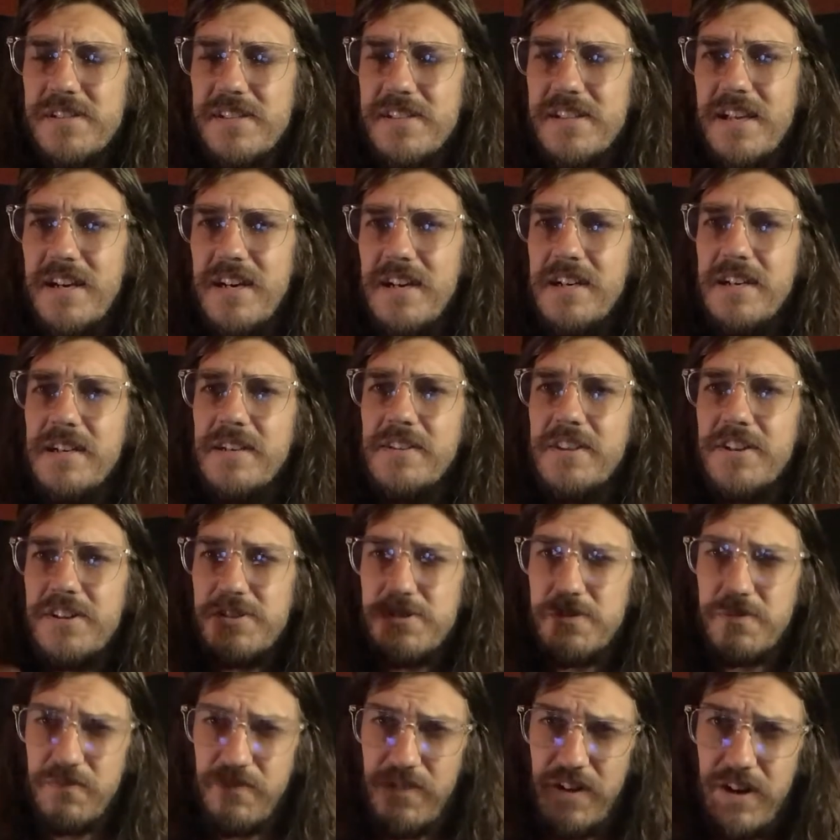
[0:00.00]
There's
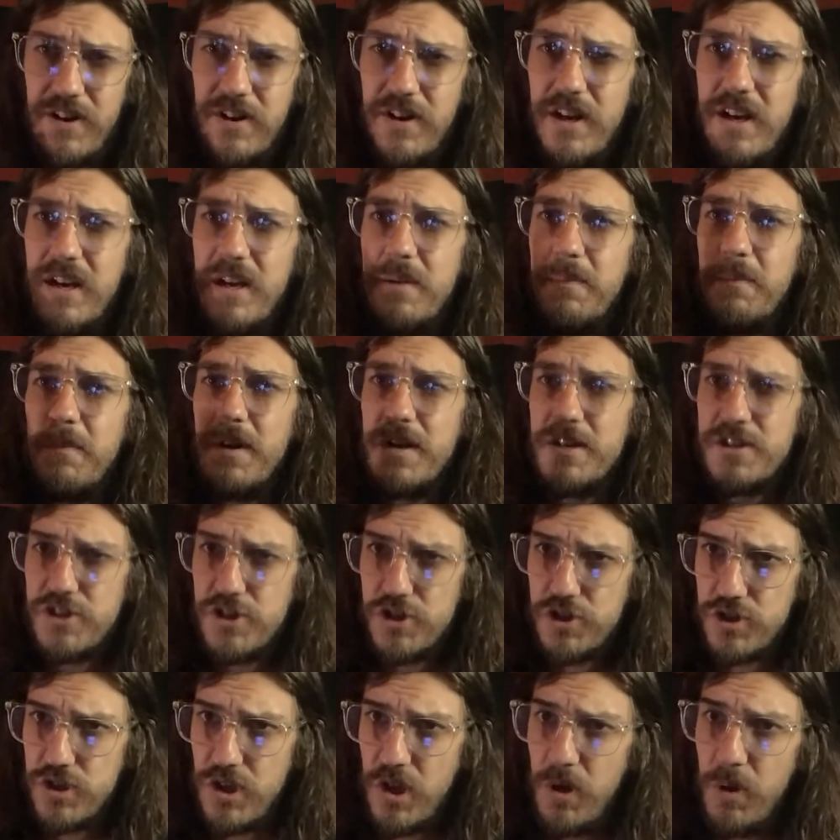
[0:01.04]
very much
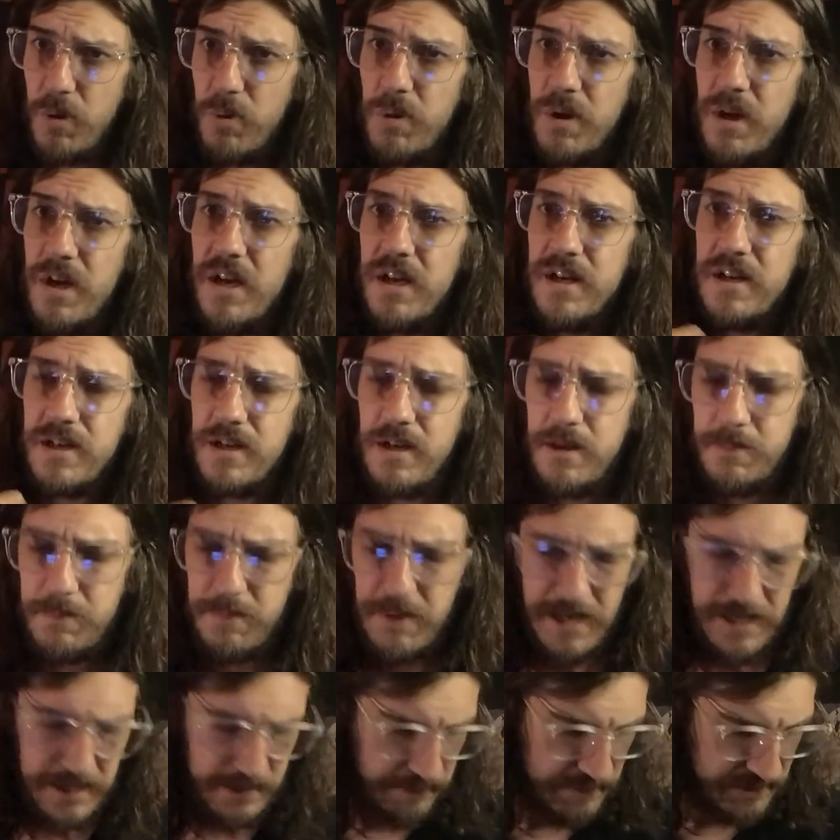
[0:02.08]
so
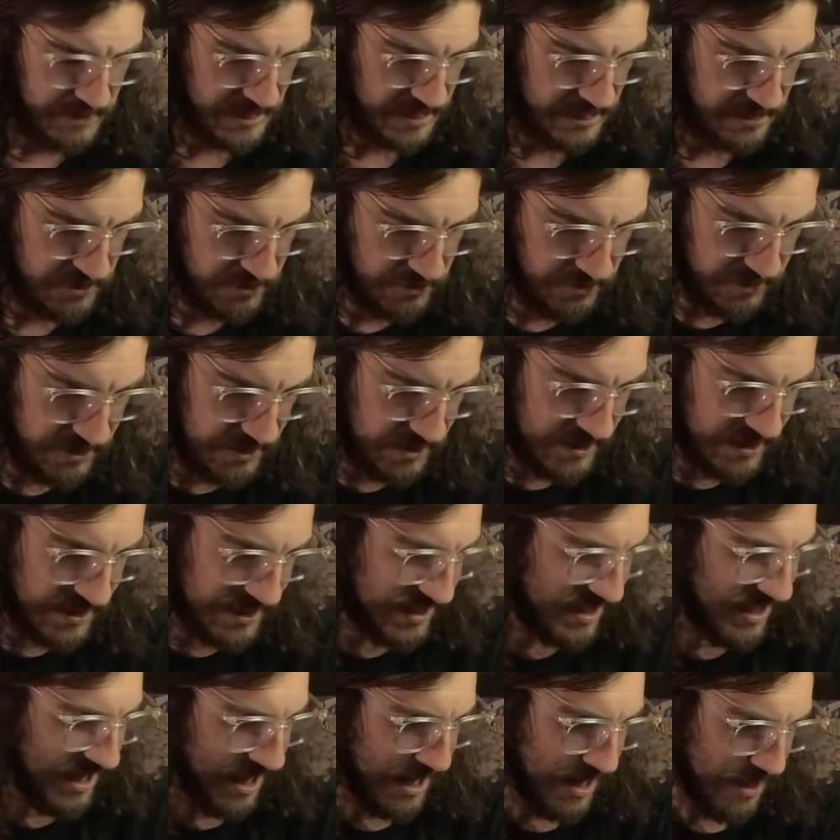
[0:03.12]
comeback potential in this
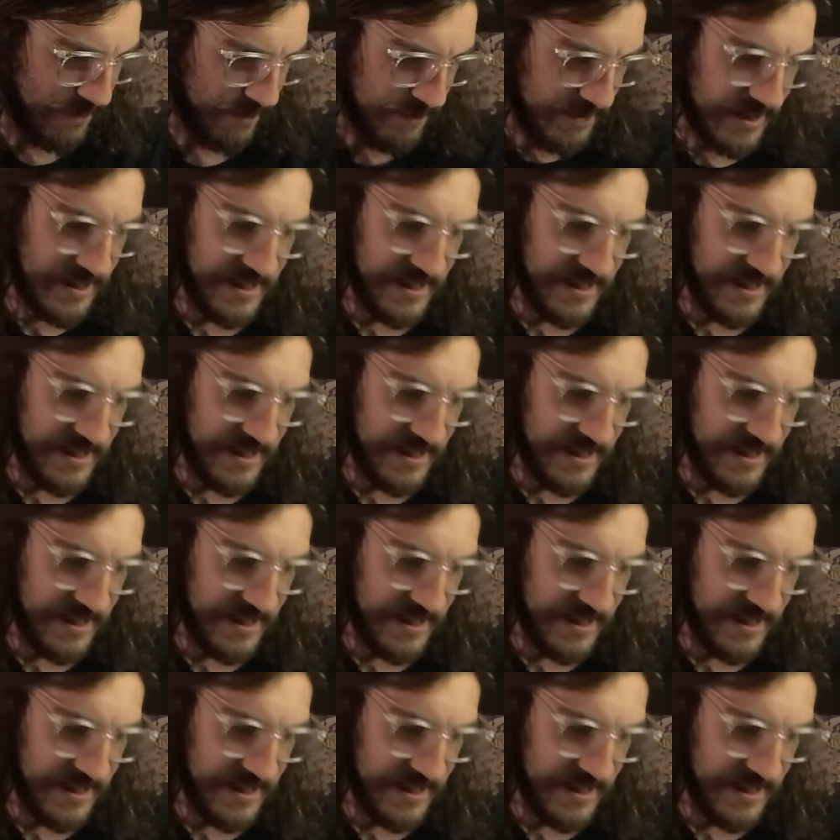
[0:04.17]
game.